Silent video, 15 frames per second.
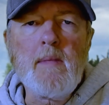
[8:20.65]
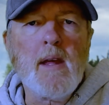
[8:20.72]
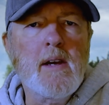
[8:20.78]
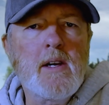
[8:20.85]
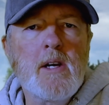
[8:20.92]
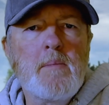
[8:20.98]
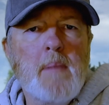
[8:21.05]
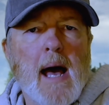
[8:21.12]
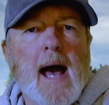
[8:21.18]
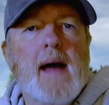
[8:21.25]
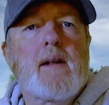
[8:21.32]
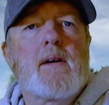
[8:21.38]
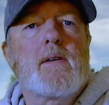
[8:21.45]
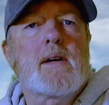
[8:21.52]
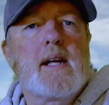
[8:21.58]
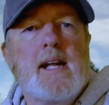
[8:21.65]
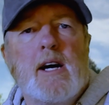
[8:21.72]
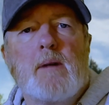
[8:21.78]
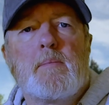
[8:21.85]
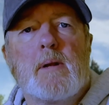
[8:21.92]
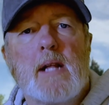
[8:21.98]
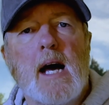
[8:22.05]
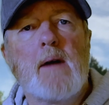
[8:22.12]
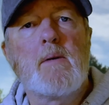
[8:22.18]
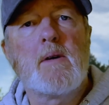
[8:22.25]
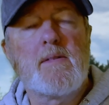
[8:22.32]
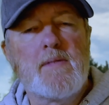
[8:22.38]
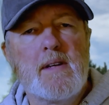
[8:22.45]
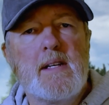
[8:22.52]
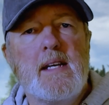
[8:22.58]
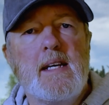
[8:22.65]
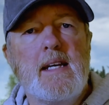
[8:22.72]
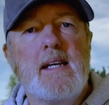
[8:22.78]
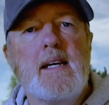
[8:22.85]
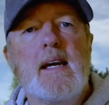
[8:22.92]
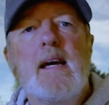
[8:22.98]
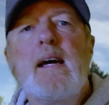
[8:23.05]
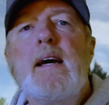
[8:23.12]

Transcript: A good paddle can help a lot with fatigue.